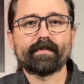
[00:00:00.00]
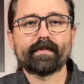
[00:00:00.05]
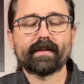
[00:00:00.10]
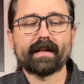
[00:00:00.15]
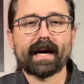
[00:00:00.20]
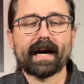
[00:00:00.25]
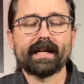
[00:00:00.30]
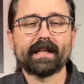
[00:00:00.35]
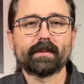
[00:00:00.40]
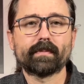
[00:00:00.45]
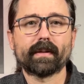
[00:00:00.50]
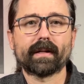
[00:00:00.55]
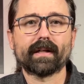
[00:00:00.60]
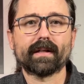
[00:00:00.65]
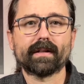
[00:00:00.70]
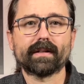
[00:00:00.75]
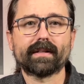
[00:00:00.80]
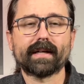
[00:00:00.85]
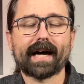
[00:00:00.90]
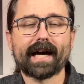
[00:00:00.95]
I had to spend a
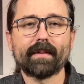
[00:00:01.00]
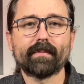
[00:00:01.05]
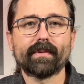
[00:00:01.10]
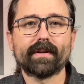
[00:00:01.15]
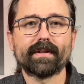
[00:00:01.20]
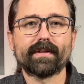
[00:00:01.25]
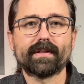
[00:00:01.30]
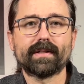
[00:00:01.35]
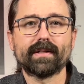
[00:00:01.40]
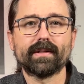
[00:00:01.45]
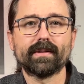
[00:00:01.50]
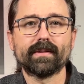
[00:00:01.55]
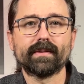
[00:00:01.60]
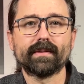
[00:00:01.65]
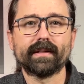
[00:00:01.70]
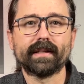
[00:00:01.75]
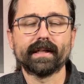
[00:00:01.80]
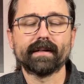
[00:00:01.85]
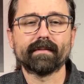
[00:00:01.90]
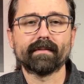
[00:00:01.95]
little time with to
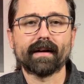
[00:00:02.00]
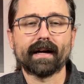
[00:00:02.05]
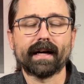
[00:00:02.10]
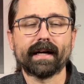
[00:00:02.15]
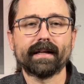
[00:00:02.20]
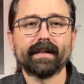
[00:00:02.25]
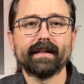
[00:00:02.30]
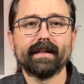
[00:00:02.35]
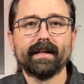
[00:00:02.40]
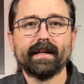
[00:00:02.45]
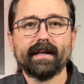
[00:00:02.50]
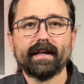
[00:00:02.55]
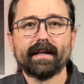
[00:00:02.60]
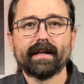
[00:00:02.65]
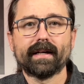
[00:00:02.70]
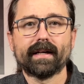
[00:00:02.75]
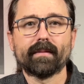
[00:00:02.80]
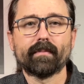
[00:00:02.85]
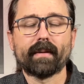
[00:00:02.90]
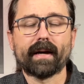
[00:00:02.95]
get right
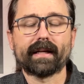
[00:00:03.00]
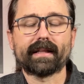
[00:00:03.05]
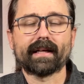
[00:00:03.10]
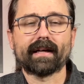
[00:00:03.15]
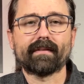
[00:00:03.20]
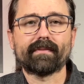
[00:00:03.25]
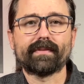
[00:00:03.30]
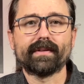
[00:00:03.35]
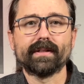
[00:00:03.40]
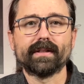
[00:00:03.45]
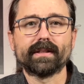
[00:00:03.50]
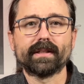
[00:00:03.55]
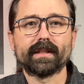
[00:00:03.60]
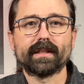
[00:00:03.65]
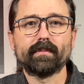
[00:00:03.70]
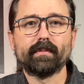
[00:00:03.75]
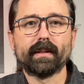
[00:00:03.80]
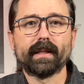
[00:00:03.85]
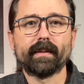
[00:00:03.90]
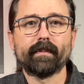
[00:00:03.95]
and make that feel
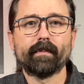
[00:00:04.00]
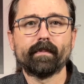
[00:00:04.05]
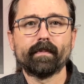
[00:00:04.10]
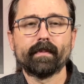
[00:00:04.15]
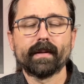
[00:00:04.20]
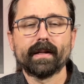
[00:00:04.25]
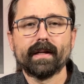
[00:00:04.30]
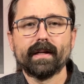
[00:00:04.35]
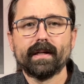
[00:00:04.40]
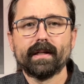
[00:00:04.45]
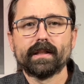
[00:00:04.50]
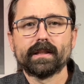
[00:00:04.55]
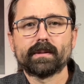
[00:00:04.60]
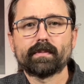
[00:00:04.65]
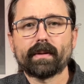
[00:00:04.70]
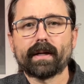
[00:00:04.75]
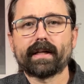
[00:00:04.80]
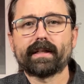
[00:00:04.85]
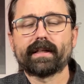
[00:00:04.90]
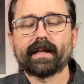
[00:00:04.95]
good, but
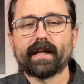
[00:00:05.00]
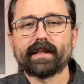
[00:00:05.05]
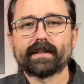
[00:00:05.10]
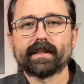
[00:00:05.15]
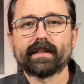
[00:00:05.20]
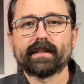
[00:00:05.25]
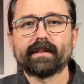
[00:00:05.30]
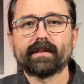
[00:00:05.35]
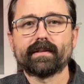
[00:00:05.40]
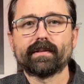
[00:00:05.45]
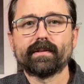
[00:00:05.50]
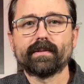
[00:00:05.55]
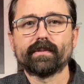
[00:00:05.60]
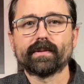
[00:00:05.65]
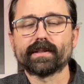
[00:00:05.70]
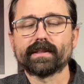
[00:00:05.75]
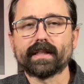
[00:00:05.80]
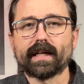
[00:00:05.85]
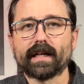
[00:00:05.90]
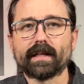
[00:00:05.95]
spring tension
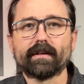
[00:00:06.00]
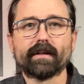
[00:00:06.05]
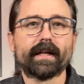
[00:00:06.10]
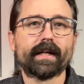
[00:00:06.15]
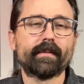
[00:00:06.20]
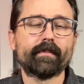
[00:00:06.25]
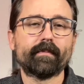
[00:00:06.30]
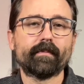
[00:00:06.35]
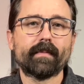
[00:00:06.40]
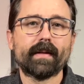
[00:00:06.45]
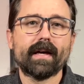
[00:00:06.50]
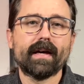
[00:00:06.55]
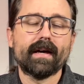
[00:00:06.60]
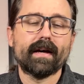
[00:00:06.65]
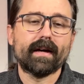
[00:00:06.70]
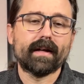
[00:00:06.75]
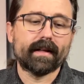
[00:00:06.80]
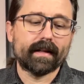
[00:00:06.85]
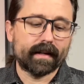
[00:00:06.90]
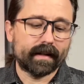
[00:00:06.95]
was not great.
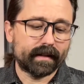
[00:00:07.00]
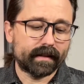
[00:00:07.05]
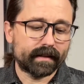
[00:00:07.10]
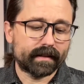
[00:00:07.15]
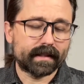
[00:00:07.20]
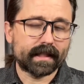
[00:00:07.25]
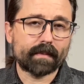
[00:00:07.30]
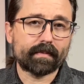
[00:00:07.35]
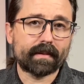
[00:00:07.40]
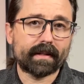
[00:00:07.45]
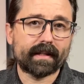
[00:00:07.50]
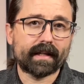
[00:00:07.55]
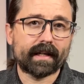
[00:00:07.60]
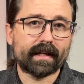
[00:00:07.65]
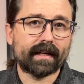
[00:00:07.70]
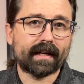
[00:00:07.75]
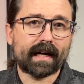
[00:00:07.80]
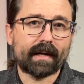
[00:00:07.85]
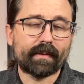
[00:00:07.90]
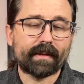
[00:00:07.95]
Something
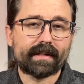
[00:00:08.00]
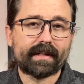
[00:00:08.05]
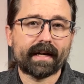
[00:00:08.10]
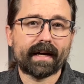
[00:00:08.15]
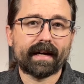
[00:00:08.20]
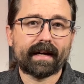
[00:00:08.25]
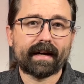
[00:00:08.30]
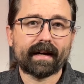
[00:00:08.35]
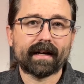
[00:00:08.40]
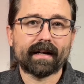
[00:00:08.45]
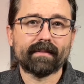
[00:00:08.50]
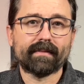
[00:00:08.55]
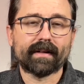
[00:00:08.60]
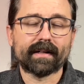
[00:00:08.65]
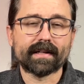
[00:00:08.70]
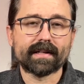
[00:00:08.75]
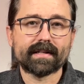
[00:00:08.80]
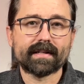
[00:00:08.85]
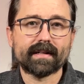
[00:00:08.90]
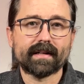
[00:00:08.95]
that I would take care of
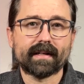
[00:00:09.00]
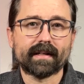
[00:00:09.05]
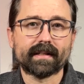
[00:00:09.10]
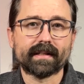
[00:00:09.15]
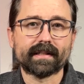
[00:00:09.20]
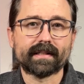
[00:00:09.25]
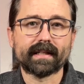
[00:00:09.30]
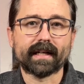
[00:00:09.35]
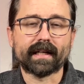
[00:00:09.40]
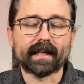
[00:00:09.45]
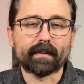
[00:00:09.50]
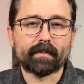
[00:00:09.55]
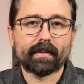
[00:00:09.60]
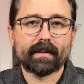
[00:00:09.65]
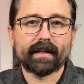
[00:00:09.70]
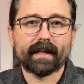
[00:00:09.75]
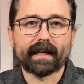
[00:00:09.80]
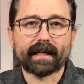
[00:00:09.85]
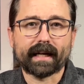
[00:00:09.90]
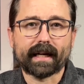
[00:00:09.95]
on a setup
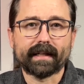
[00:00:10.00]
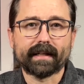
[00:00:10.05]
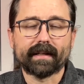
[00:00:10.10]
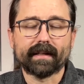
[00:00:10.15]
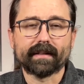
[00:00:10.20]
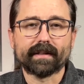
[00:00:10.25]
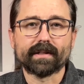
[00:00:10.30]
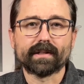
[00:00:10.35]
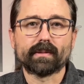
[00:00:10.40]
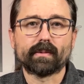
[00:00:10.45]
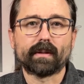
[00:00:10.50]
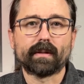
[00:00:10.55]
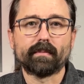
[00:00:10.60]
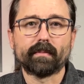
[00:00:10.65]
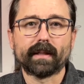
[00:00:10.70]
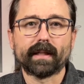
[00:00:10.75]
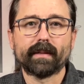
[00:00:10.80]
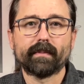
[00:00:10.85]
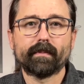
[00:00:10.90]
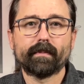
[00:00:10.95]
like I did on this one,
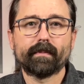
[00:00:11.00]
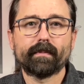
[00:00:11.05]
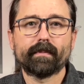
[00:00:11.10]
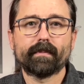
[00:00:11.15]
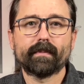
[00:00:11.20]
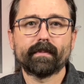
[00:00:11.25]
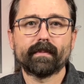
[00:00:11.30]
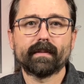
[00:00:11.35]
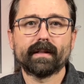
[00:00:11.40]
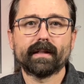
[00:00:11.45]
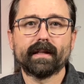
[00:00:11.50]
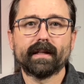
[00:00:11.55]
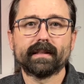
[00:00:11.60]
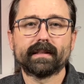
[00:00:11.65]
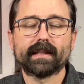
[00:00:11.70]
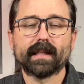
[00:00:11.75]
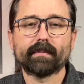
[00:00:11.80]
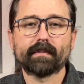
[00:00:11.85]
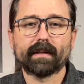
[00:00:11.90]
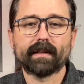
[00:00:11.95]
but
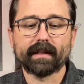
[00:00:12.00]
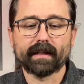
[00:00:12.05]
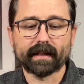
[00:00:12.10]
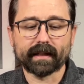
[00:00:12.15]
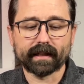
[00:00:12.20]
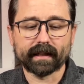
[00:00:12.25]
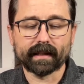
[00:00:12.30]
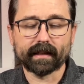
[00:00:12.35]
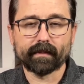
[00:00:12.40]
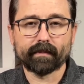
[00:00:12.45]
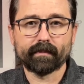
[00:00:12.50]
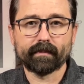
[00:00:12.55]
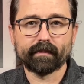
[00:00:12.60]
it's something that